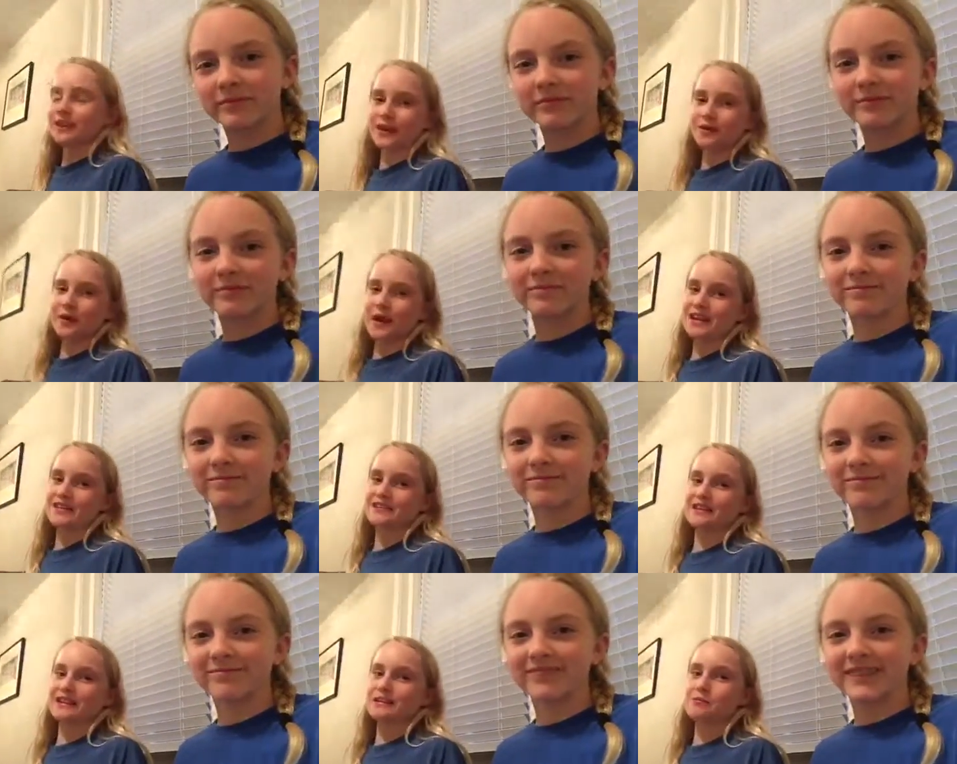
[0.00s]
Speaker 1: And like waiting
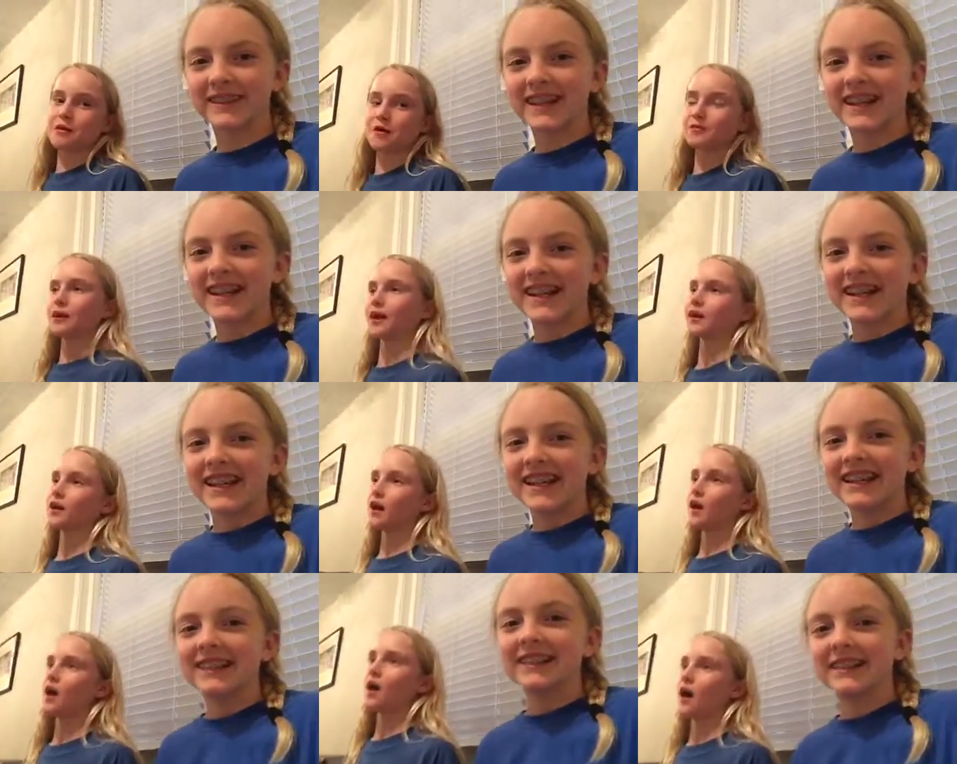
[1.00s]
for like tomorrow and be like,
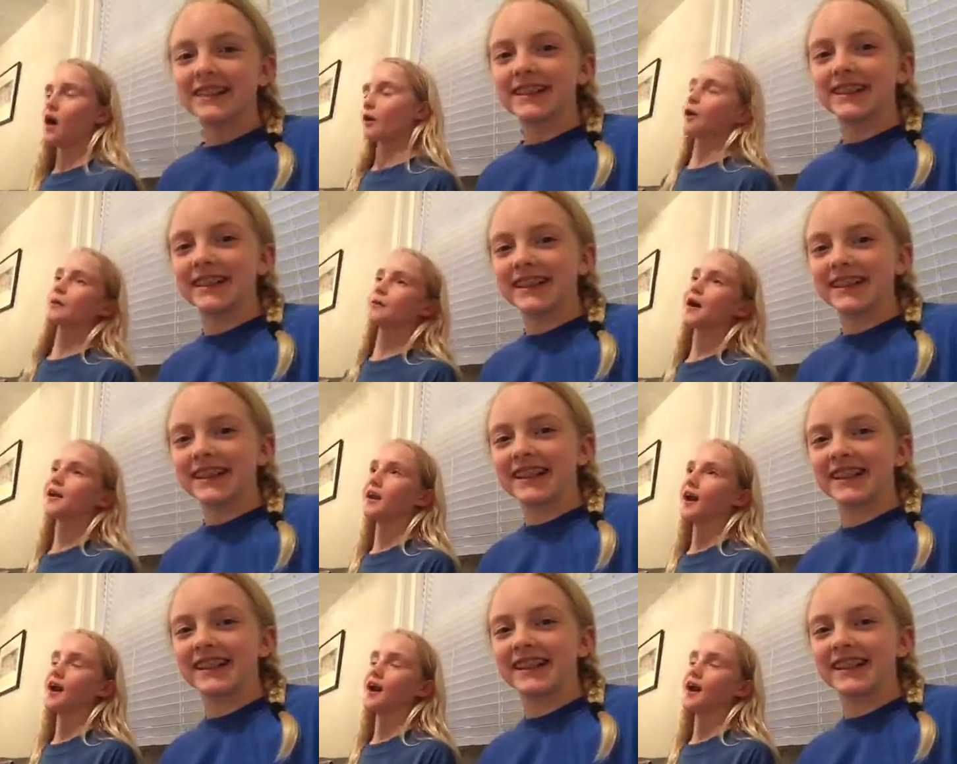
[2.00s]
oh, come on.